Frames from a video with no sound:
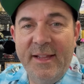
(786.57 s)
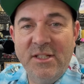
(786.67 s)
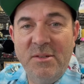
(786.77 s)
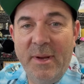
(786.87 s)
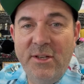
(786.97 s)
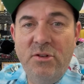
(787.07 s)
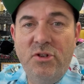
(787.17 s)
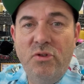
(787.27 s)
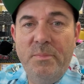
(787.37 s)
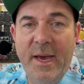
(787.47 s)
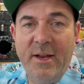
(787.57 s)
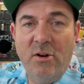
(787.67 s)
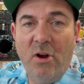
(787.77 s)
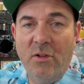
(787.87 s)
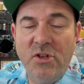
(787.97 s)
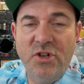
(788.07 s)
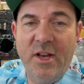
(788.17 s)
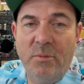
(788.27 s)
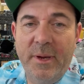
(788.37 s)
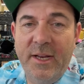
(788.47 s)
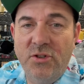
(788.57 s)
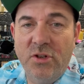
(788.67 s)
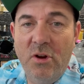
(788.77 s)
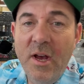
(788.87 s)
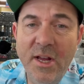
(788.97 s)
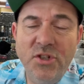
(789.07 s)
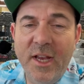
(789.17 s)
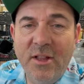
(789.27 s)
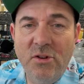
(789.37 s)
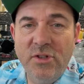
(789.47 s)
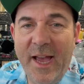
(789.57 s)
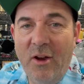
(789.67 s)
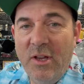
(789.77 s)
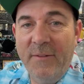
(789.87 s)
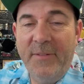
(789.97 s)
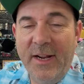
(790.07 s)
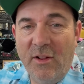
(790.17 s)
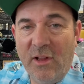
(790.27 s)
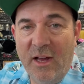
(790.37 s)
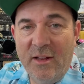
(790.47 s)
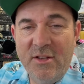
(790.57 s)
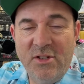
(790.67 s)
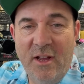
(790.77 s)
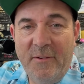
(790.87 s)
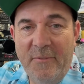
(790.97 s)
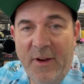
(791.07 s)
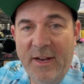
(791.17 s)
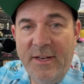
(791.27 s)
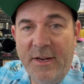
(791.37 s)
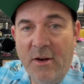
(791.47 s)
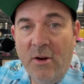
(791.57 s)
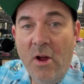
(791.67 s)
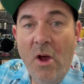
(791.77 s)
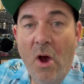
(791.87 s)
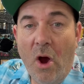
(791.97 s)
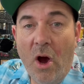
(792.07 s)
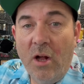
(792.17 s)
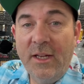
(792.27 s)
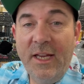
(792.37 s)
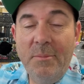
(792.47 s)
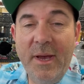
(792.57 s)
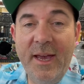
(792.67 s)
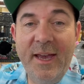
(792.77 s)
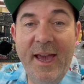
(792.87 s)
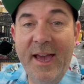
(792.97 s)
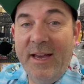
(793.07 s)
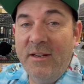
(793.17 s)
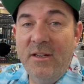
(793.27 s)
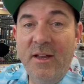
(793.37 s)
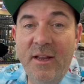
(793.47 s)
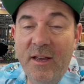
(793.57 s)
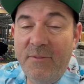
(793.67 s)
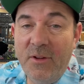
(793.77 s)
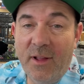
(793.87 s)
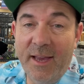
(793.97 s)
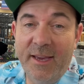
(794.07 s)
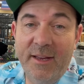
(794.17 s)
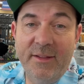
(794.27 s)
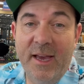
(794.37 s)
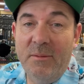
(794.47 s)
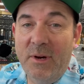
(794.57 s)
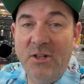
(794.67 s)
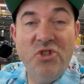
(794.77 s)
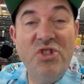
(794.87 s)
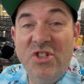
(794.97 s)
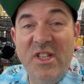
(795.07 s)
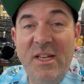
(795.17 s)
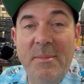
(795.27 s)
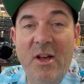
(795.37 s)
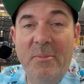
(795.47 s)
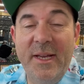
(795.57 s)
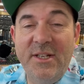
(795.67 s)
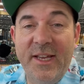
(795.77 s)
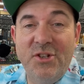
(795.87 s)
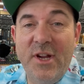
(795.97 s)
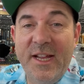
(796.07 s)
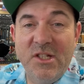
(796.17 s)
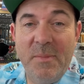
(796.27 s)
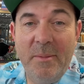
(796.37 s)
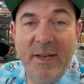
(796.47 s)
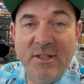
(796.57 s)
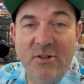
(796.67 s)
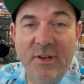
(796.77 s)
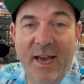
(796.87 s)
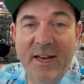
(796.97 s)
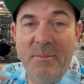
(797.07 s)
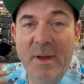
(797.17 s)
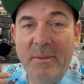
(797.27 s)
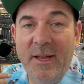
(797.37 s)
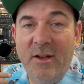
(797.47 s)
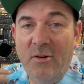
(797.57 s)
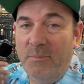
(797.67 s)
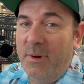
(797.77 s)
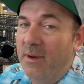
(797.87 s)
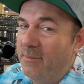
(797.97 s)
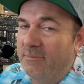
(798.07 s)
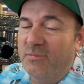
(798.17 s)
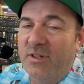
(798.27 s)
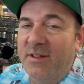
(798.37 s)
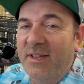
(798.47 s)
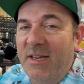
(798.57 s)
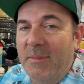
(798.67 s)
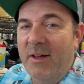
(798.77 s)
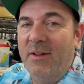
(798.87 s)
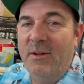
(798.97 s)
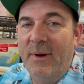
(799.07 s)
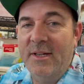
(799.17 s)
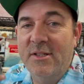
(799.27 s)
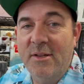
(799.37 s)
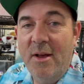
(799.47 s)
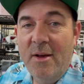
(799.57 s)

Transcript: That's in my YouTube banner on the channel page, so check those out. You can find a lot of the stuff I find here on eBay, and if you like it that much, just email me, take a chance. Maybe I still got it, maybe I don't, but send the email anyways.